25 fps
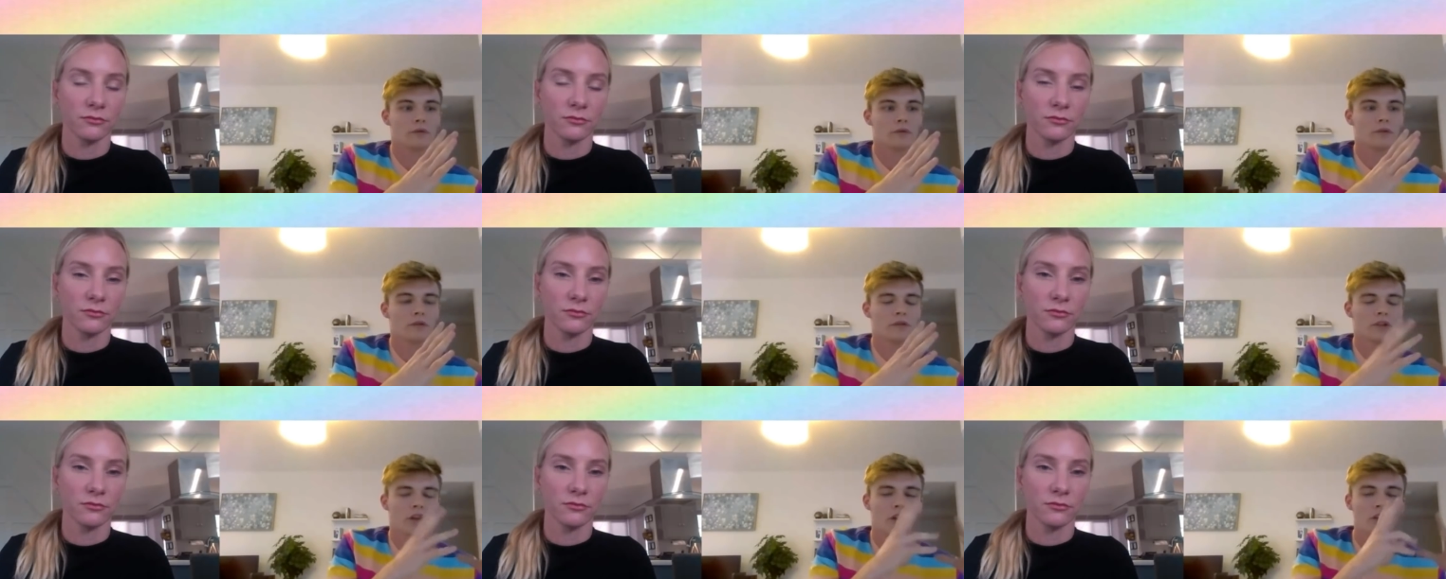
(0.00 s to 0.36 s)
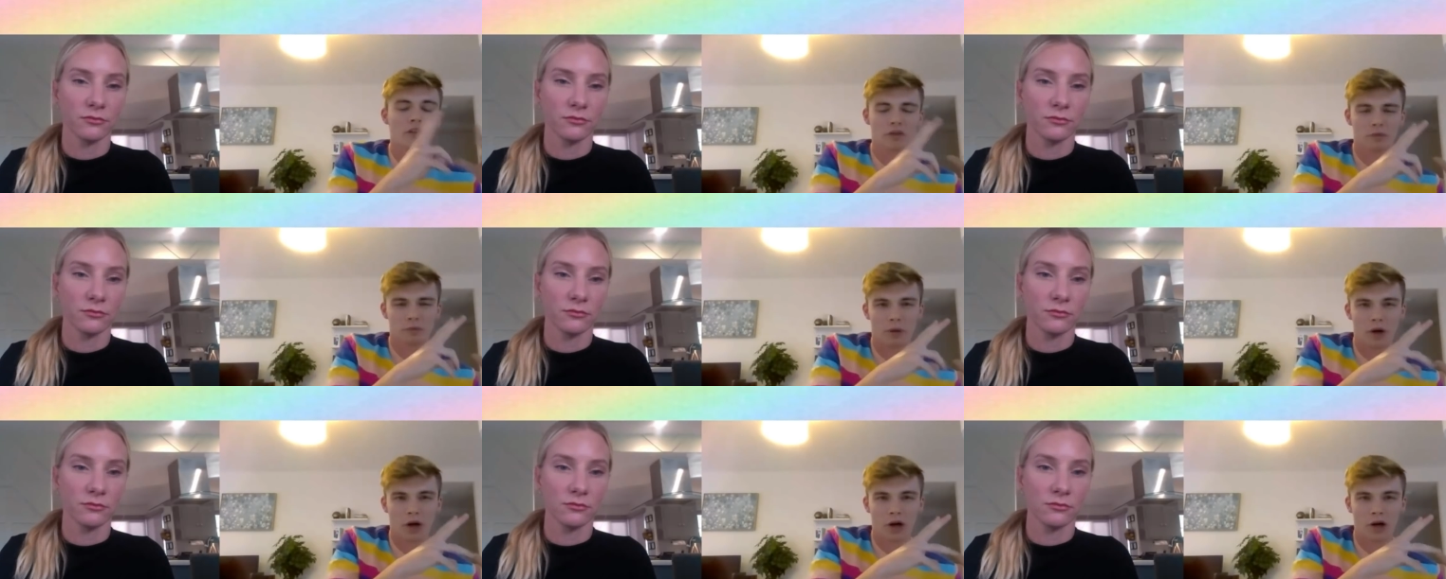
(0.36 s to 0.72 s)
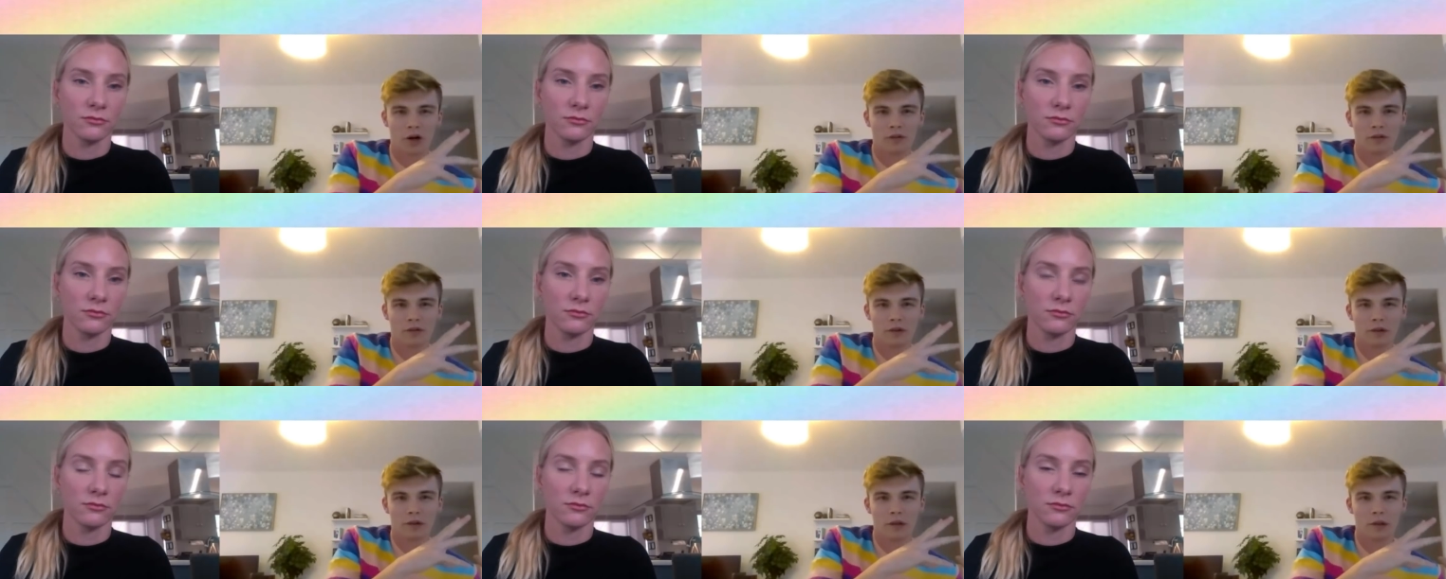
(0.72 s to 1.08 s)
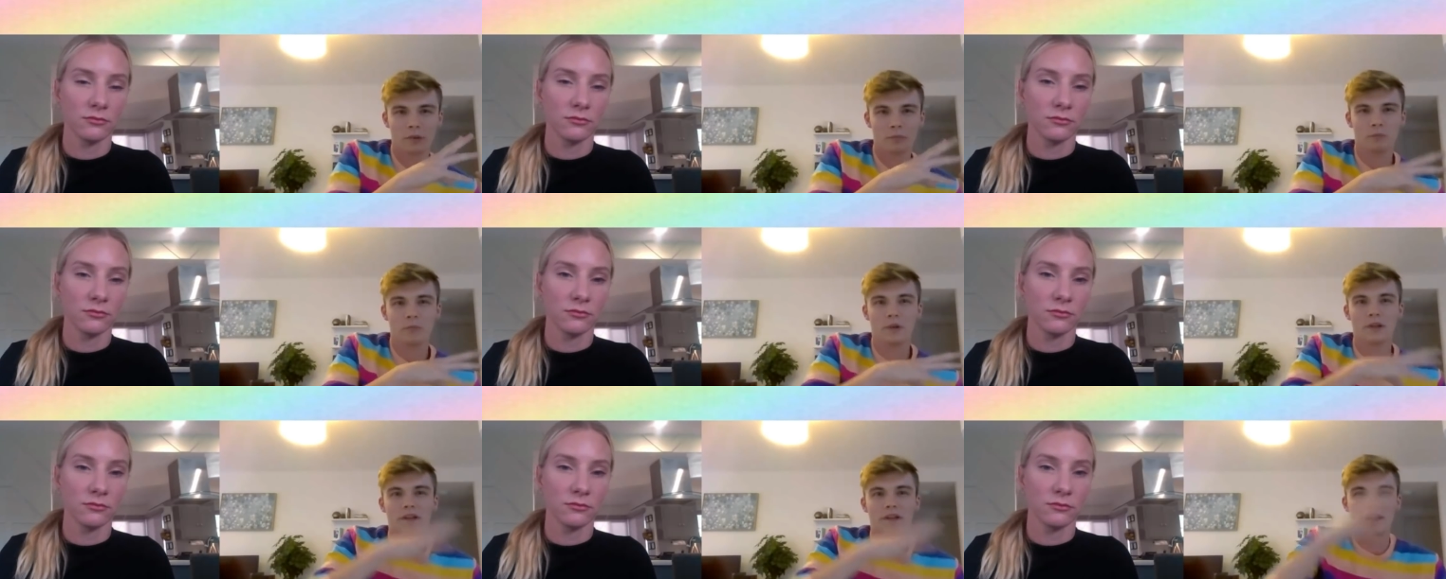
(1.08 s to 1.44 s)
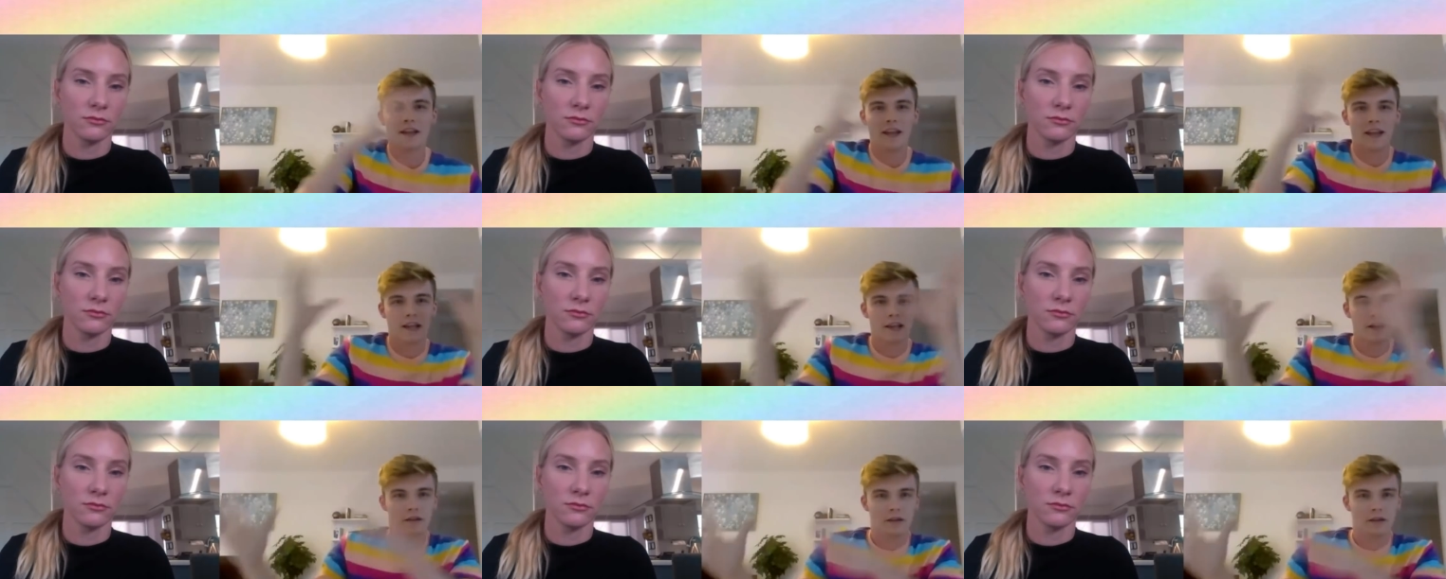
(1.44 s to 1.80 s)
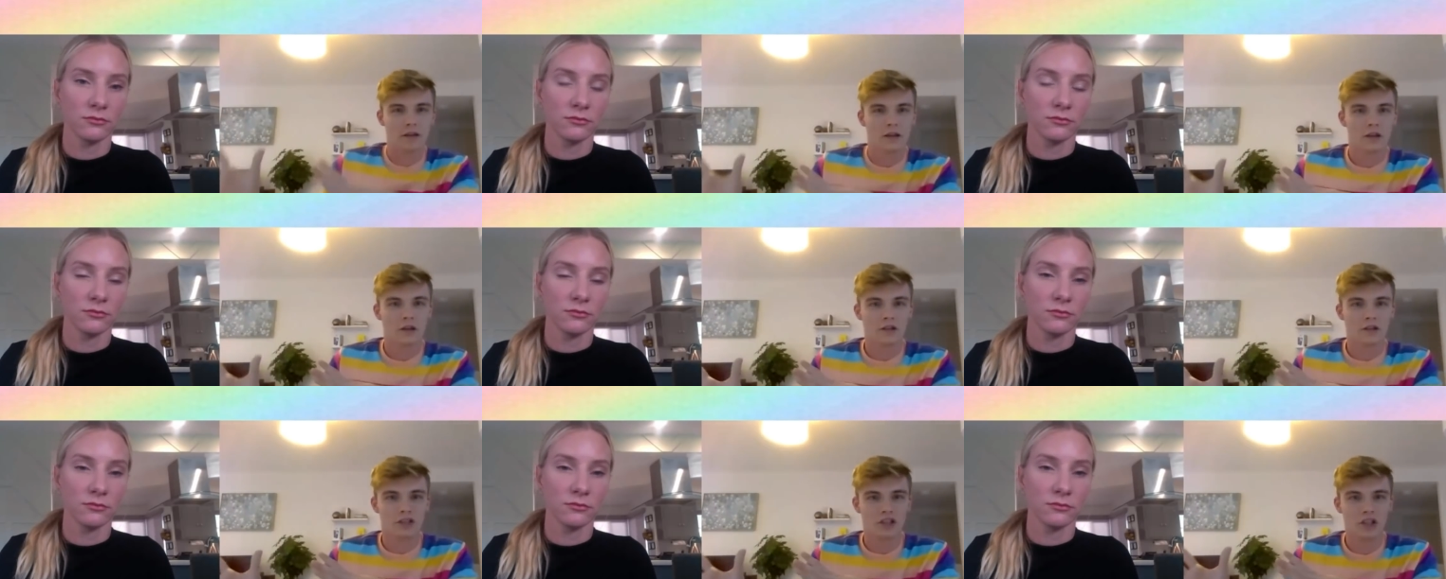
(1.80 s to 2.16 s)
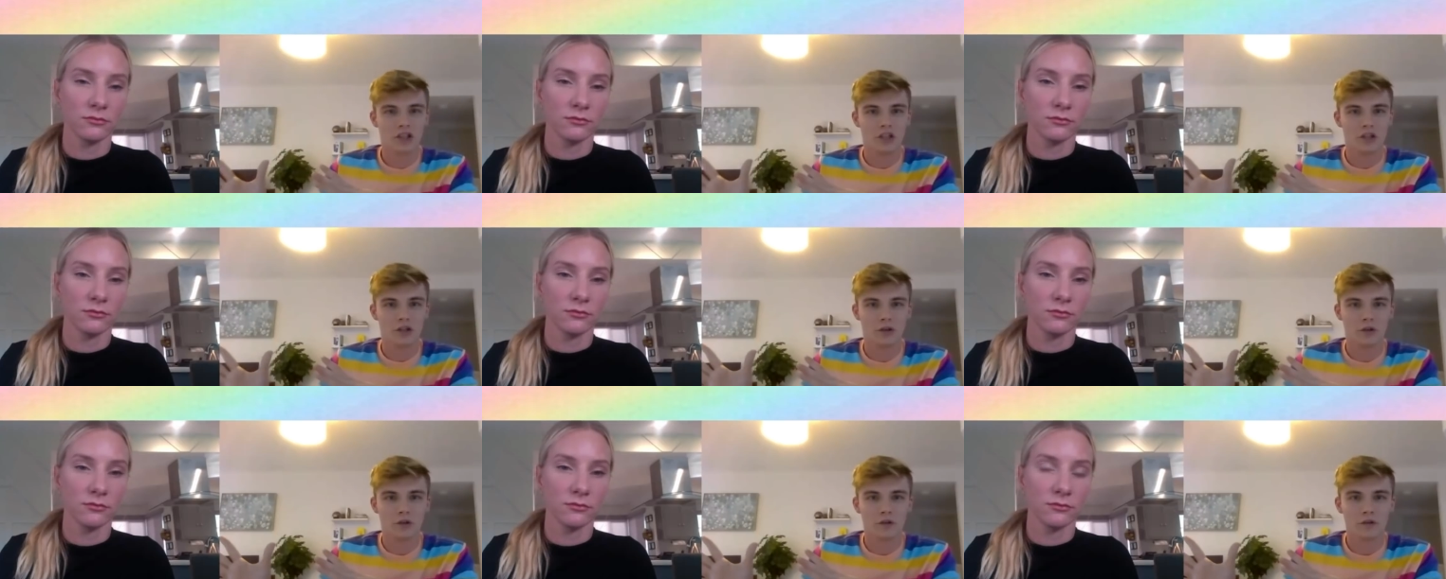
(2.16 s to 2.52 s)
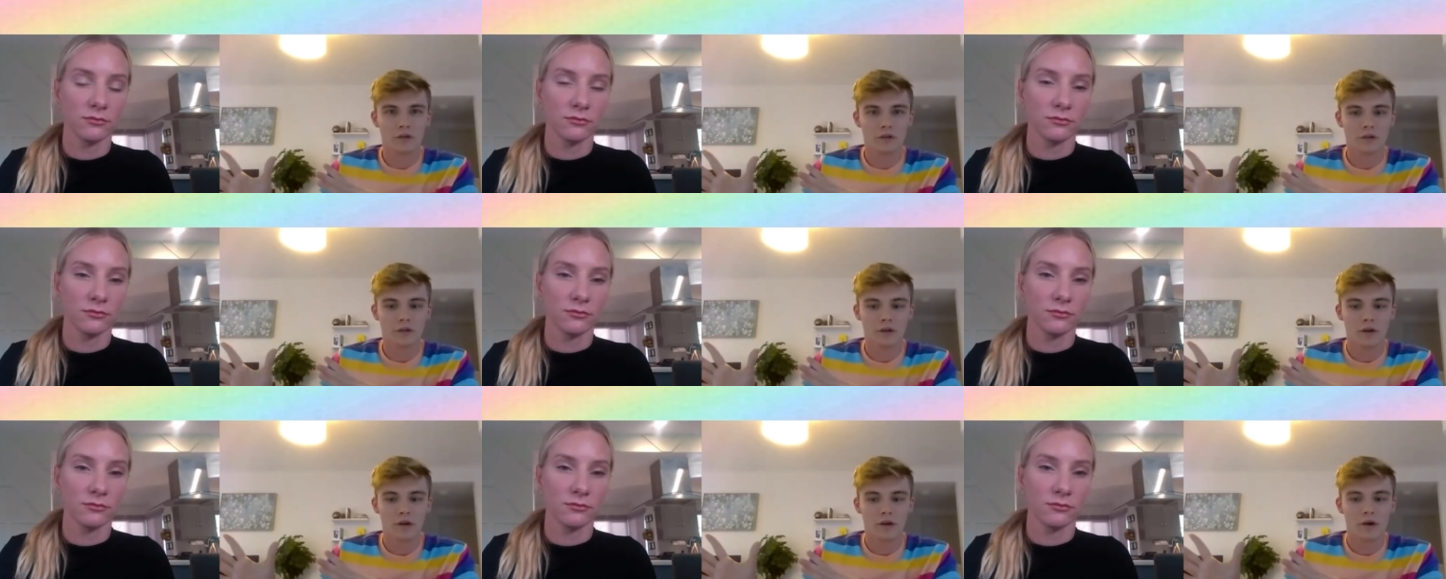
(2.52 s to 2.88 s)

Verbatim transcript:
Speaker 1: not smart, but then a genius,